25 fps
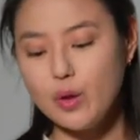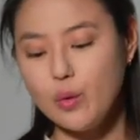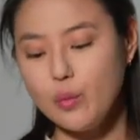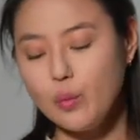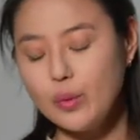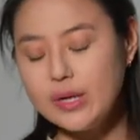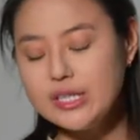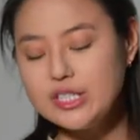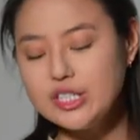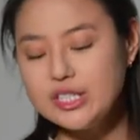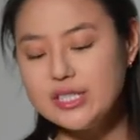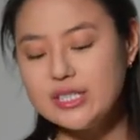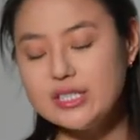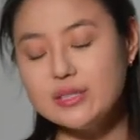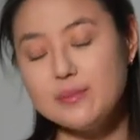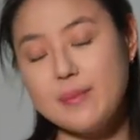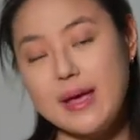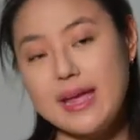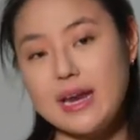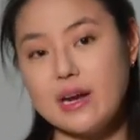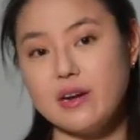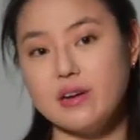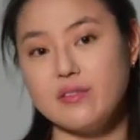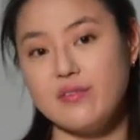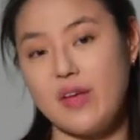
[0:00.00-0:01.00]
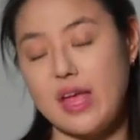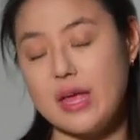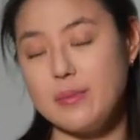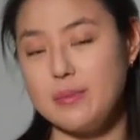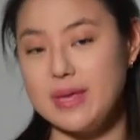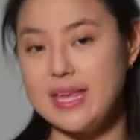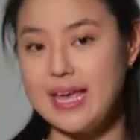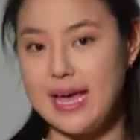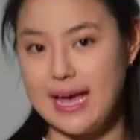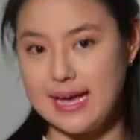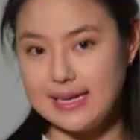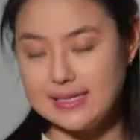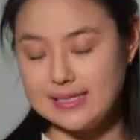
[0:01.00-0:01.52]
which is made out of
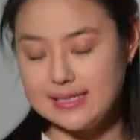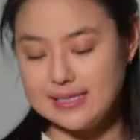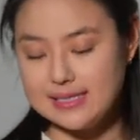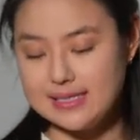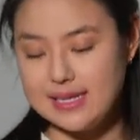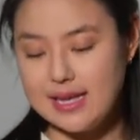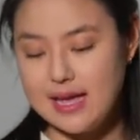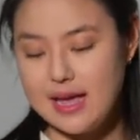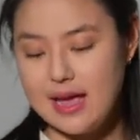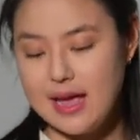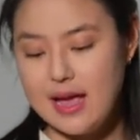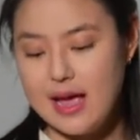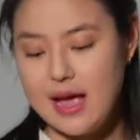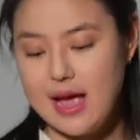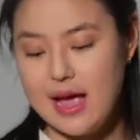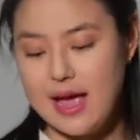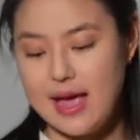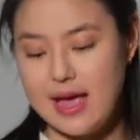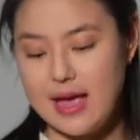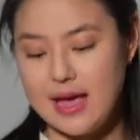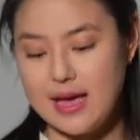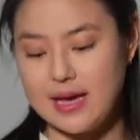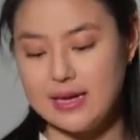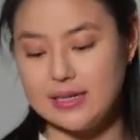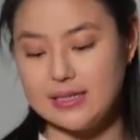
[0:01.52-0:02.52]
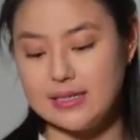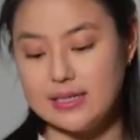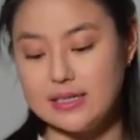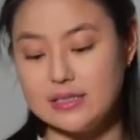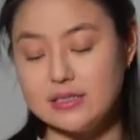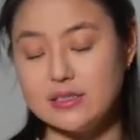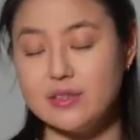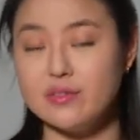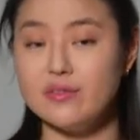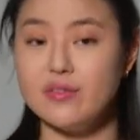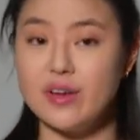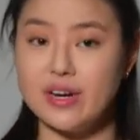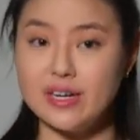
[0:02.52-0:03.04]
ABS and
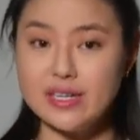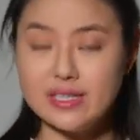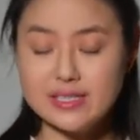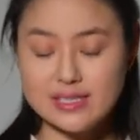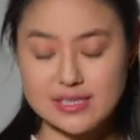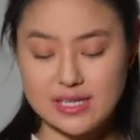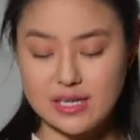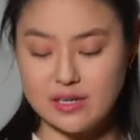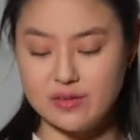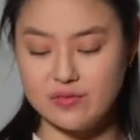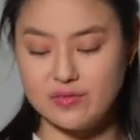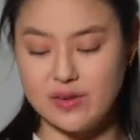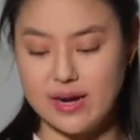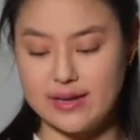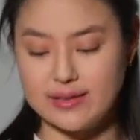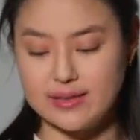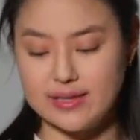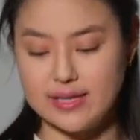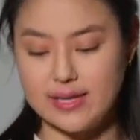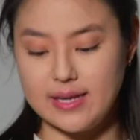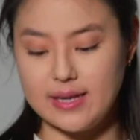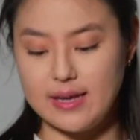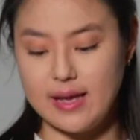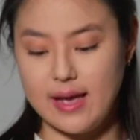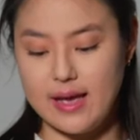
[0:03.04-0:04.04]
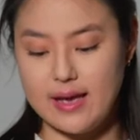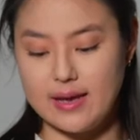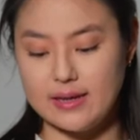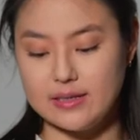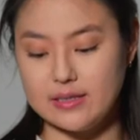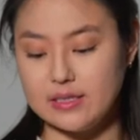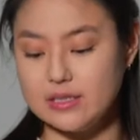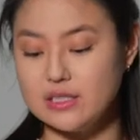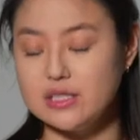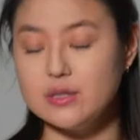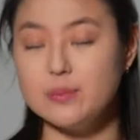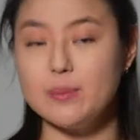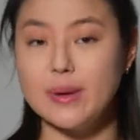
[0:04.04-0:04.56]
is very skin friendly and
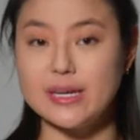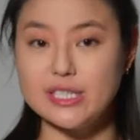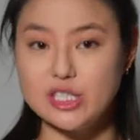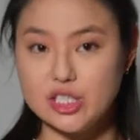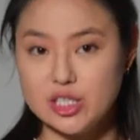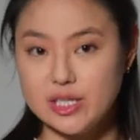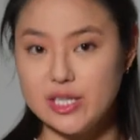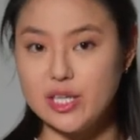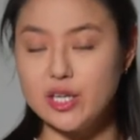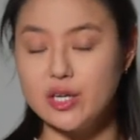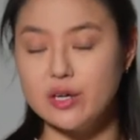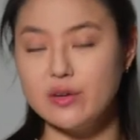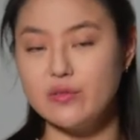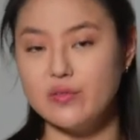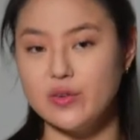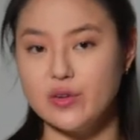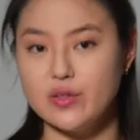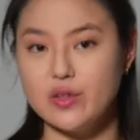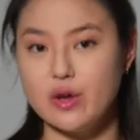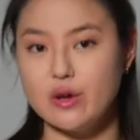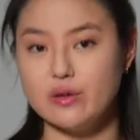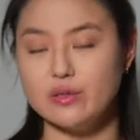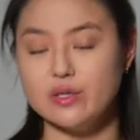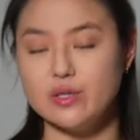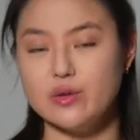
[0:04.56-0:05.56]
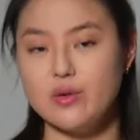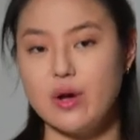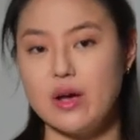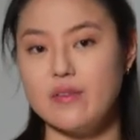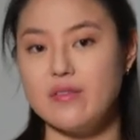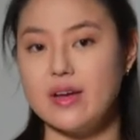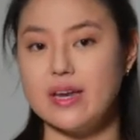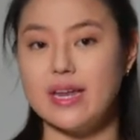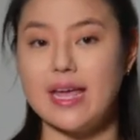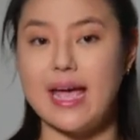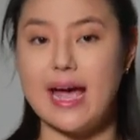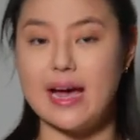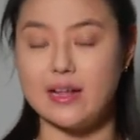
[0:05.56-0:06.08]
especially good for those who have
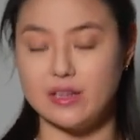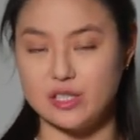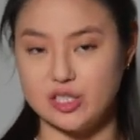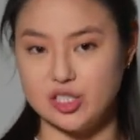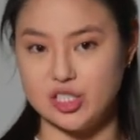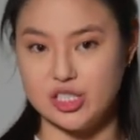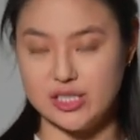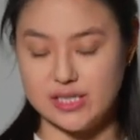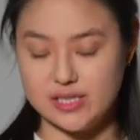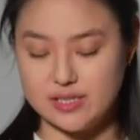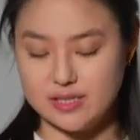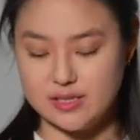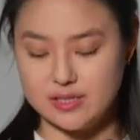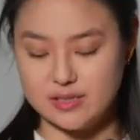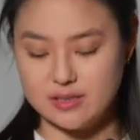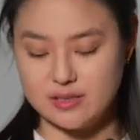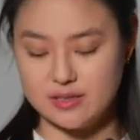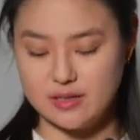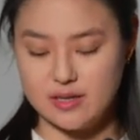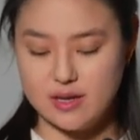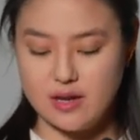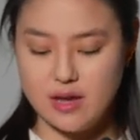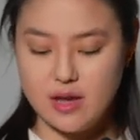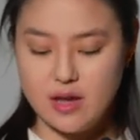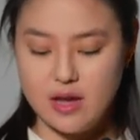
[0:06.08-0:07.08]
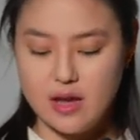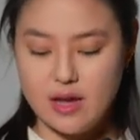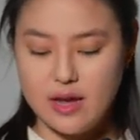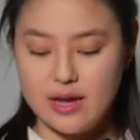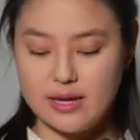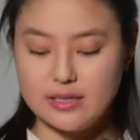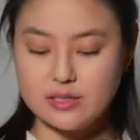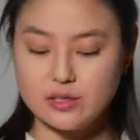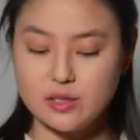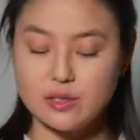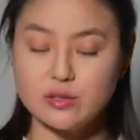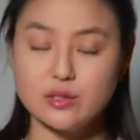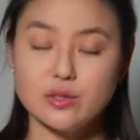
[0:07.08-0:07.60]
any allergies.
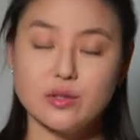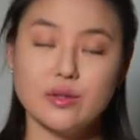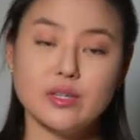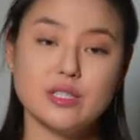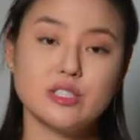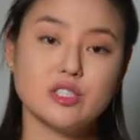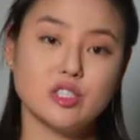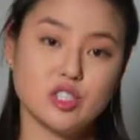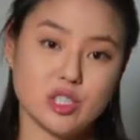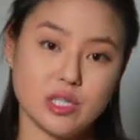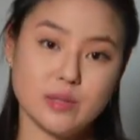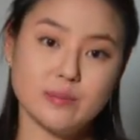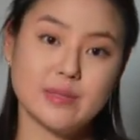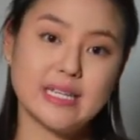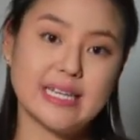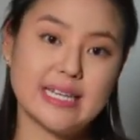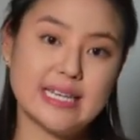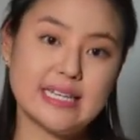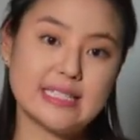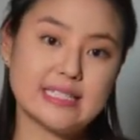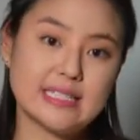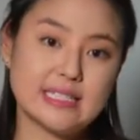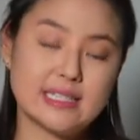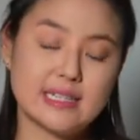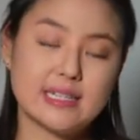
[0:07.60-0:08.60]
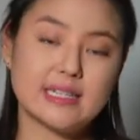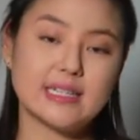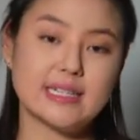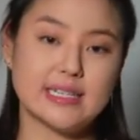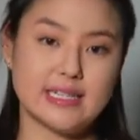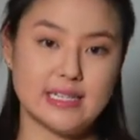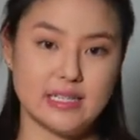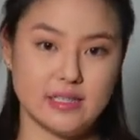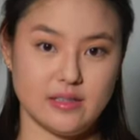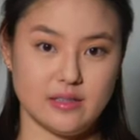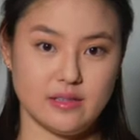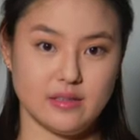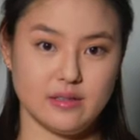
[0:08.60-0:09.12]
It's also extremely easy to
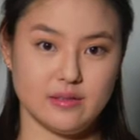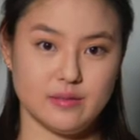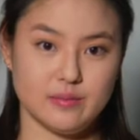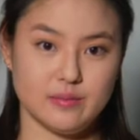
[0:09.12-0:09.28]
clean.